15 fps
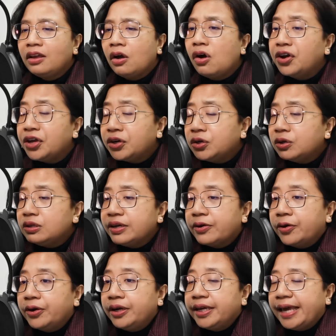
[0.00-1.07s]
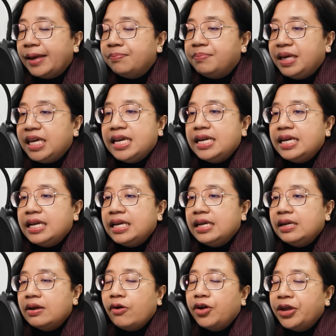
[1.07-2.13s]
Or your goal can
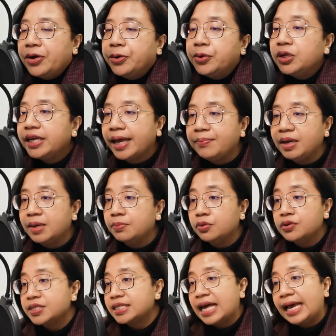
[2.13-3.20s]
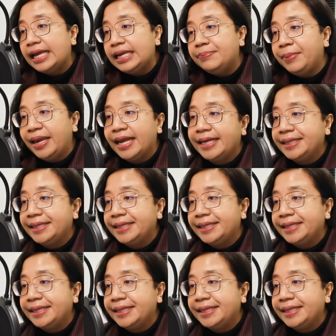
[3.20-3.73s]
be the most highly paid